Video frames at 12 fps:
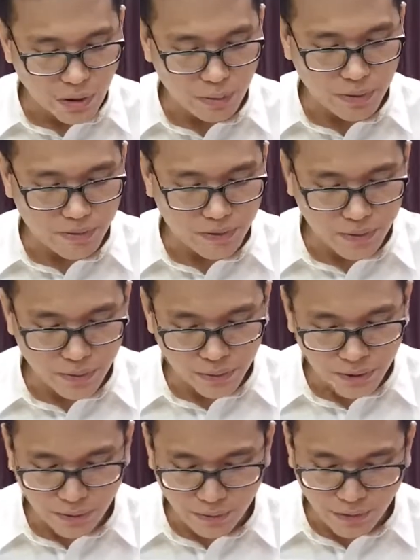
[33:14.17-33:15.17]
or before, the,
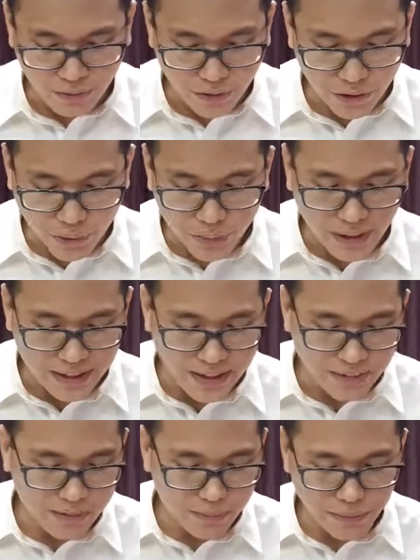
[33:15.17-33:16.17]
before you had
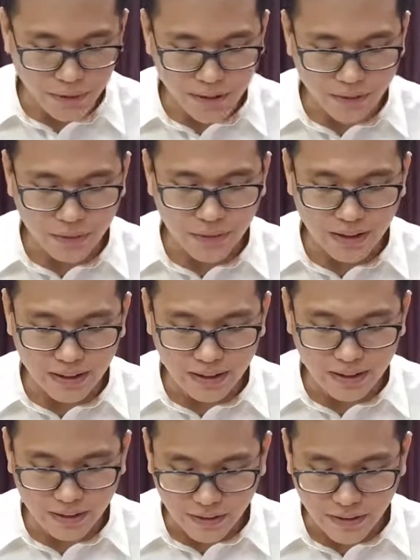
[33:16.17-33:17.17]
given birth to the
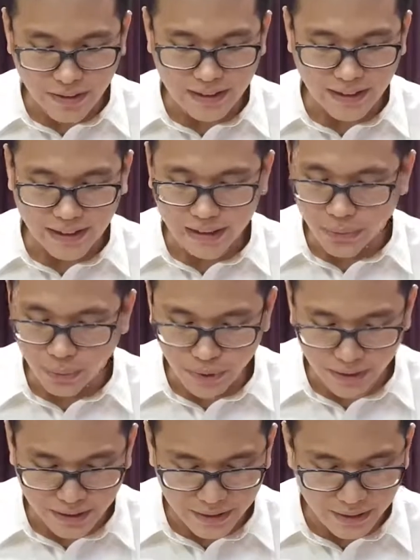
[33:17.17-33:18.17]
earth and the
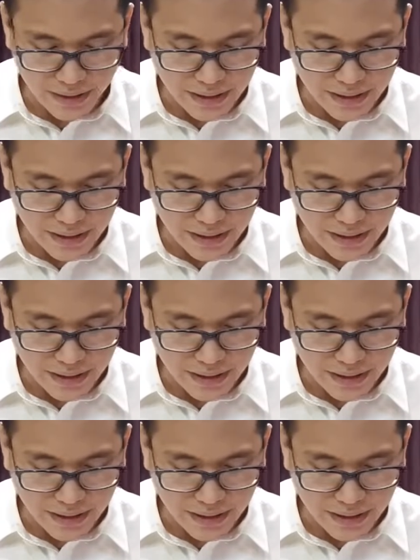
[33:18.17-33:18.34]
world,